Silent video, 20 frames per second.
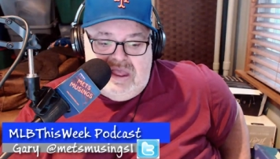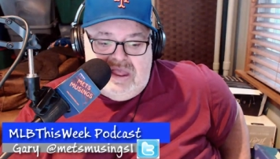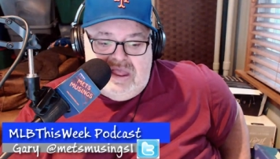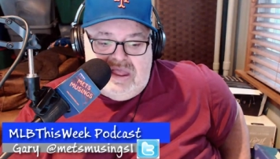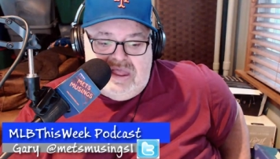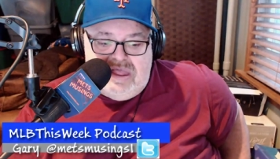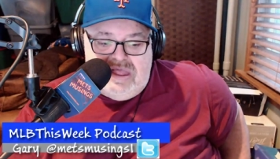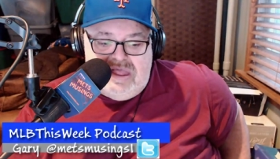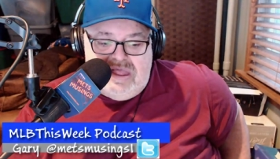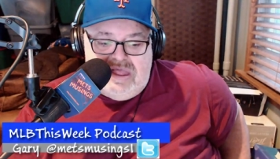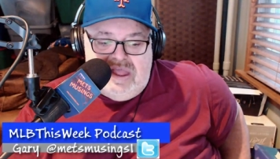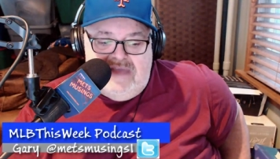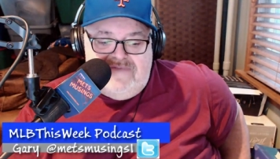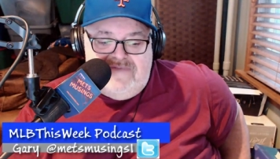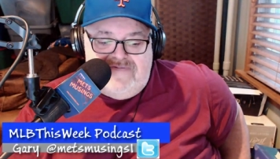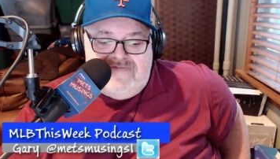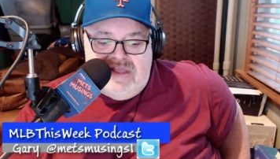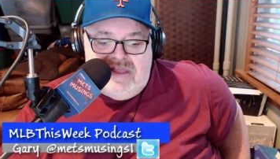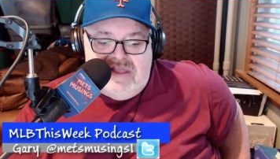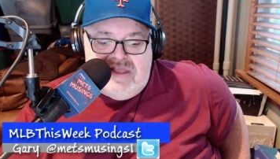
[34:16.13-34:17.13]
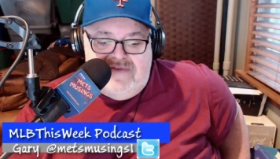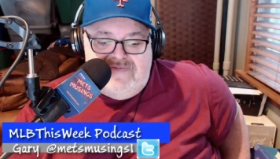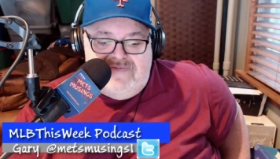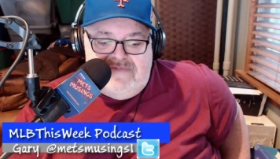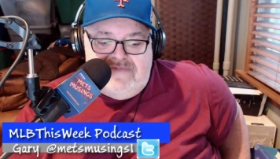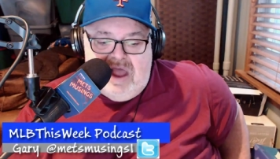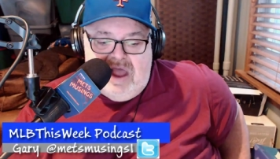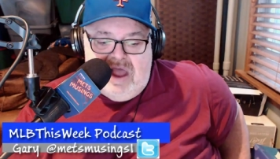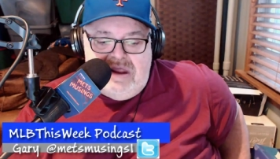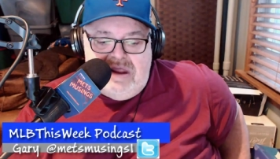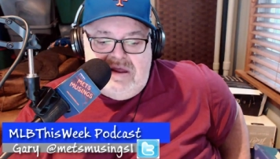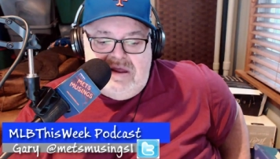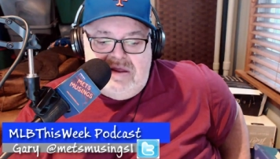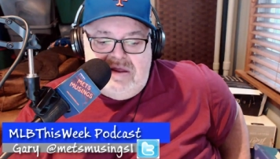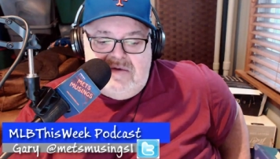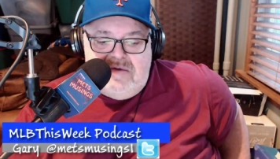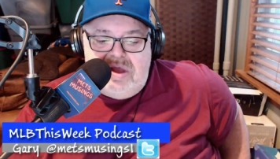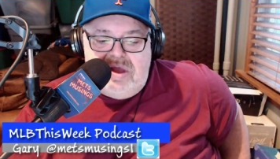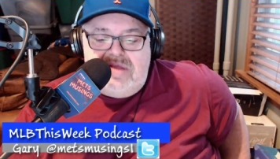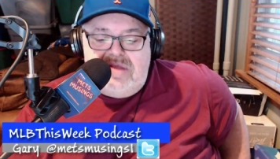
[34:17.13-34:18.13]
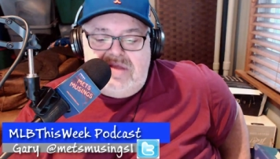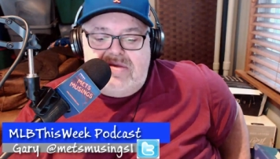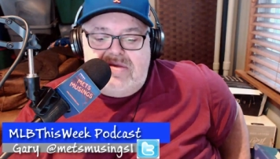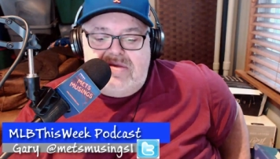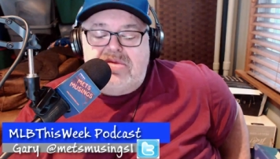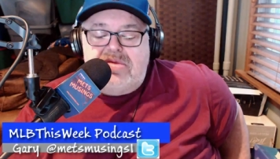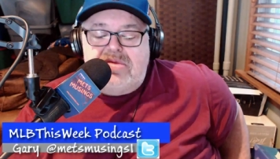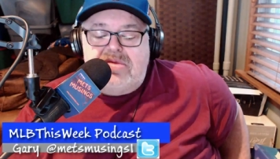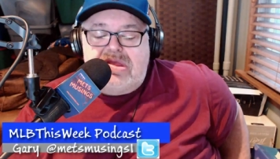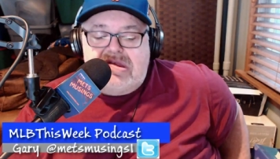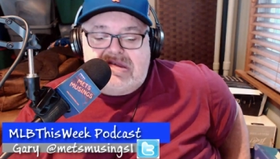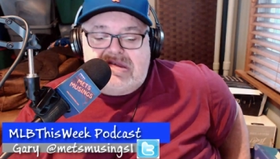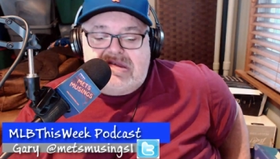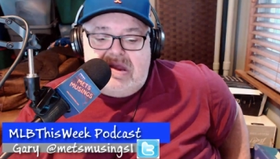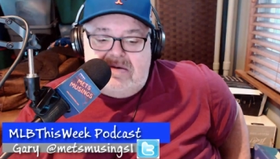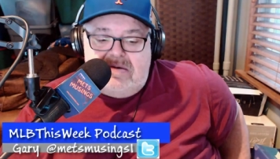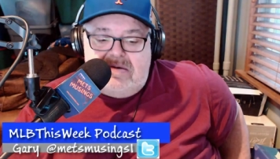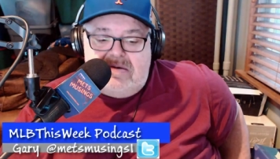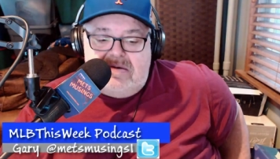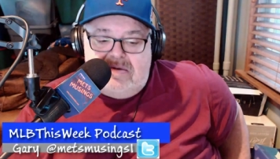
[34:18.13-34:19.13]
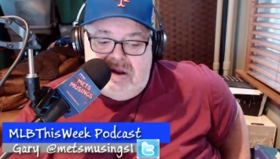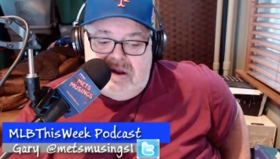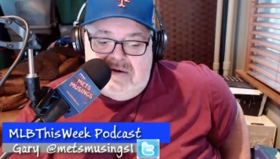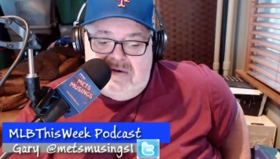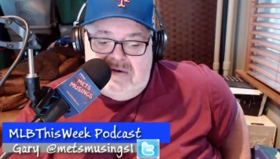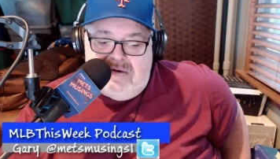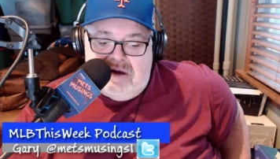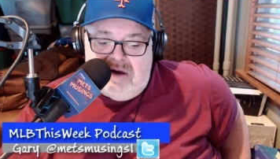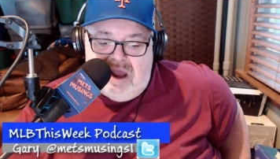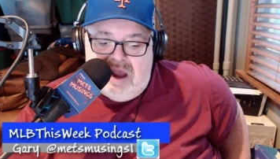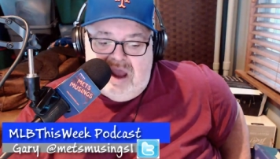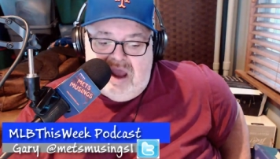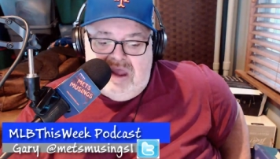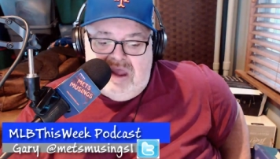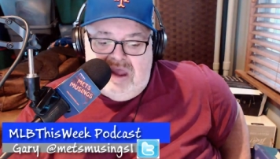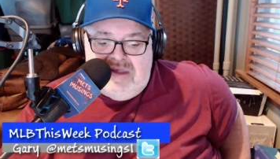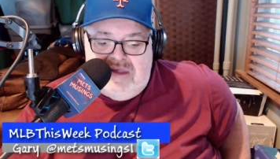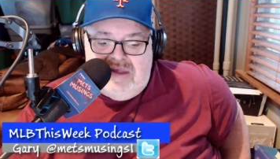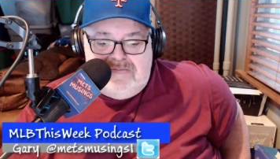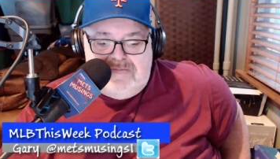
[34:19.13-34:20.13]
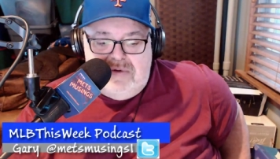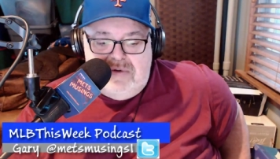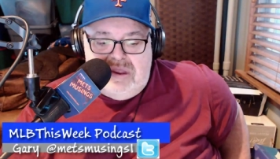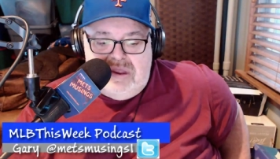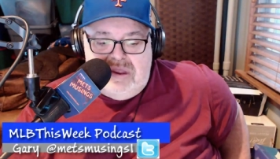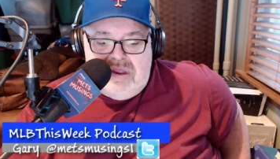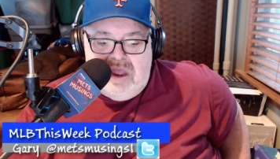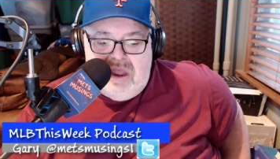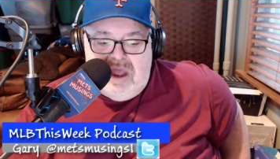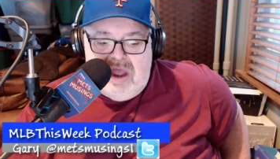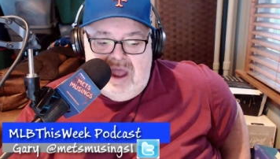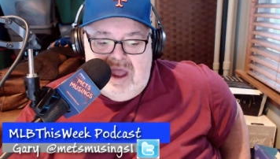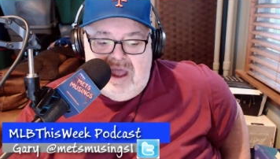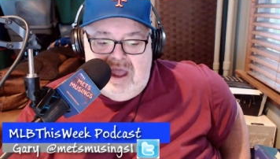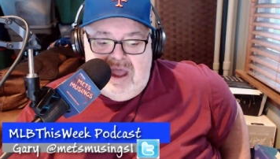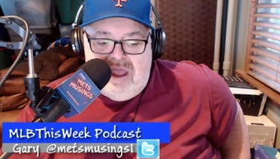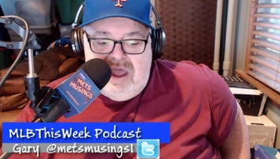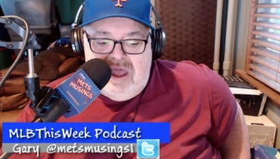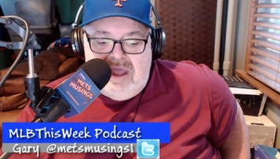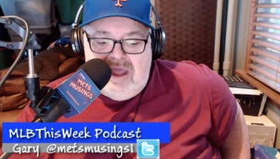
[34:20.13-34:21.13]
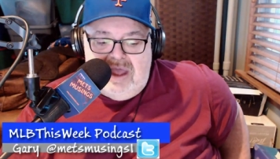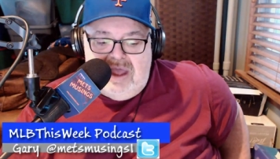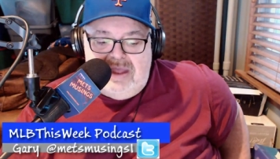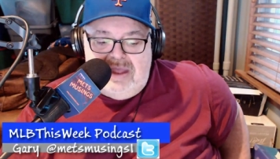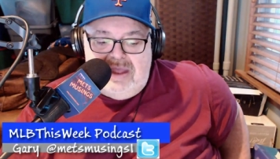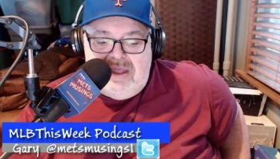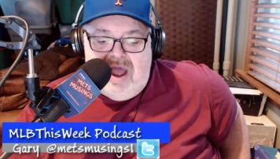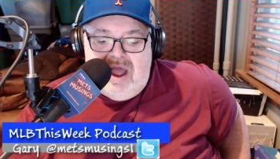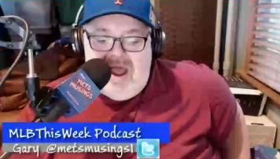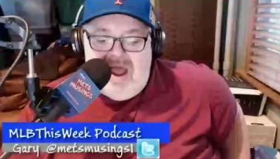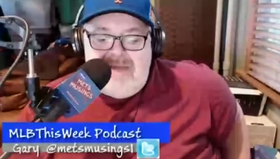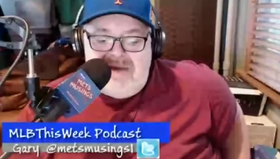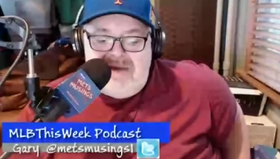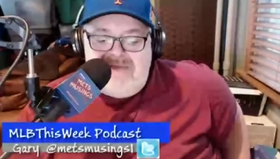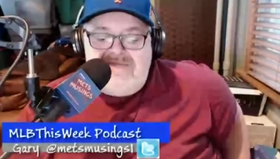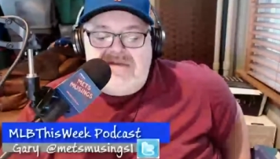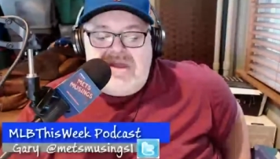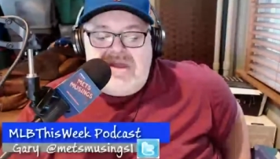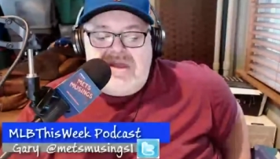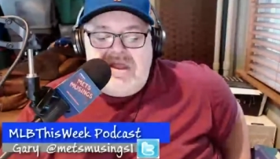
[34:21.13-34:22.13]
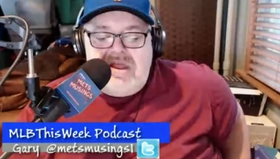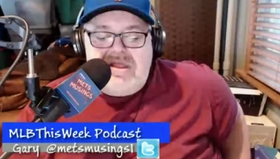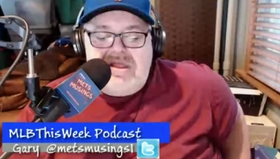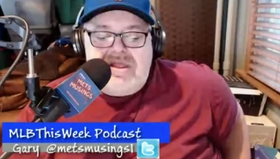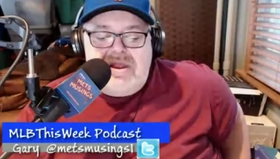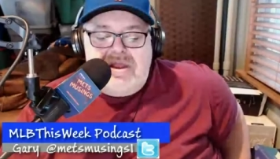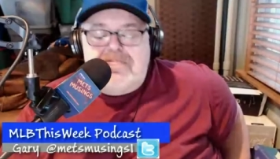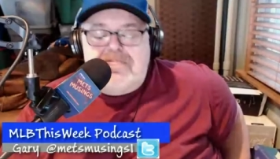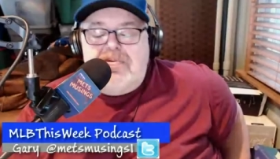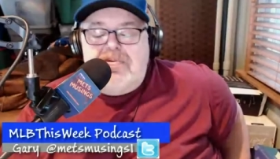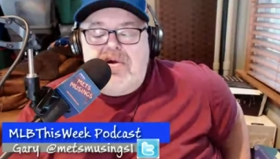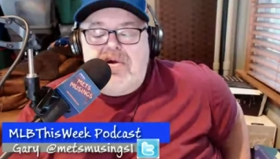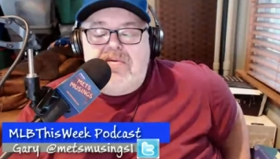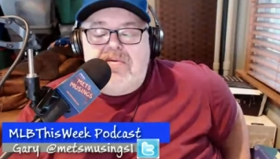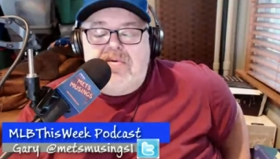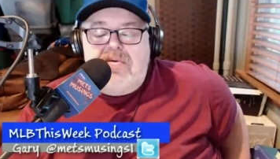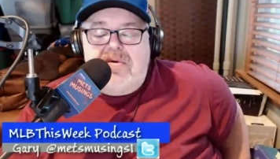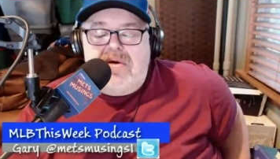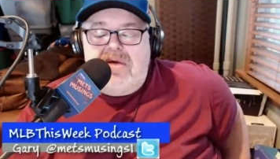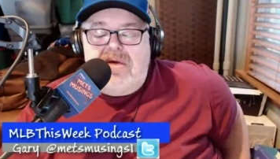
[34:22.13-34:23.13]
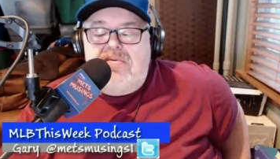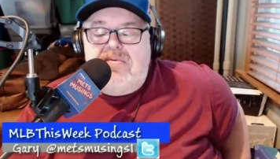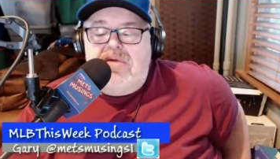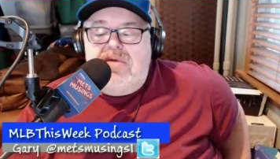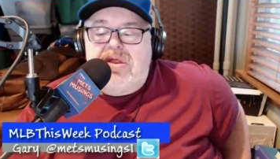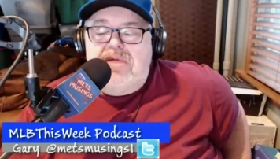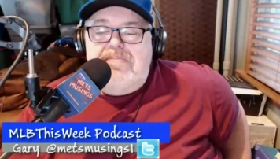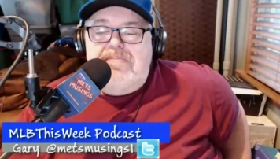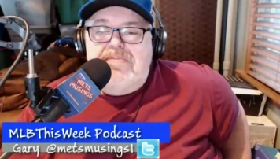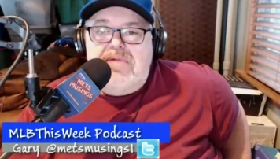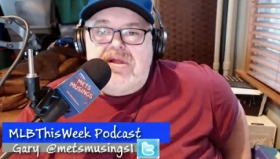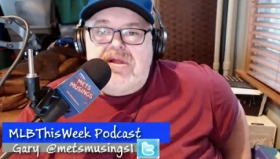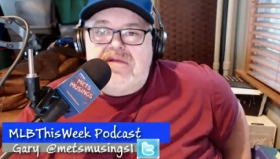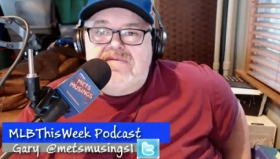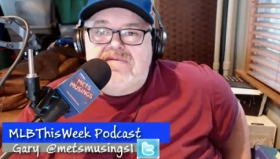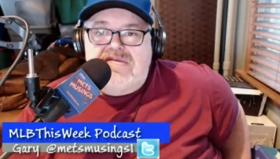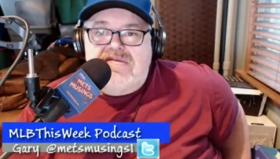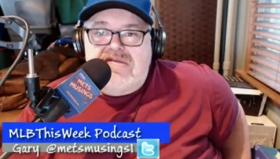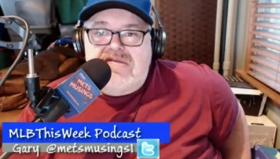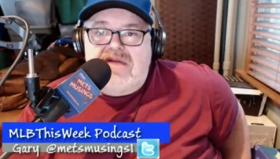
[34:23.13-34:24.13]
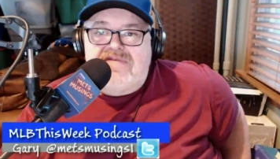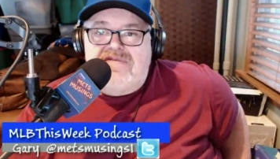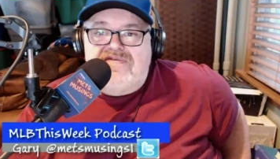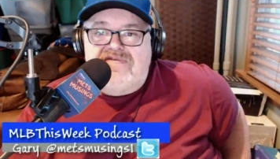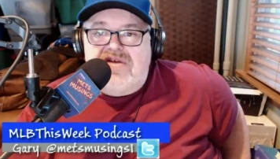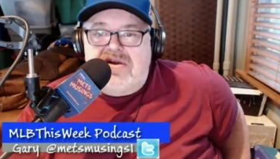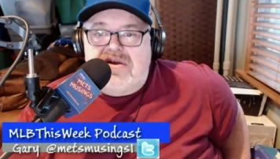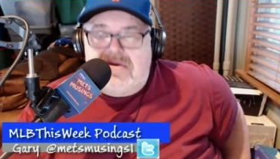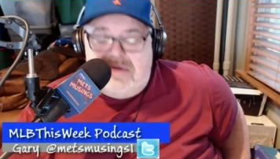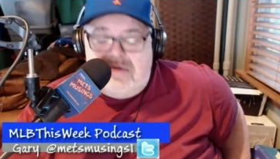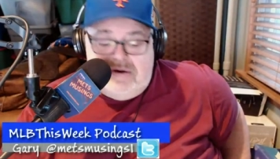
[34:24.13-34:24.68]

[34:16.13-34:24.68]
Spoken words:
they've I don't know what you do with the steroid era guys, but I'm even getting to the point where I really believe it's not fair.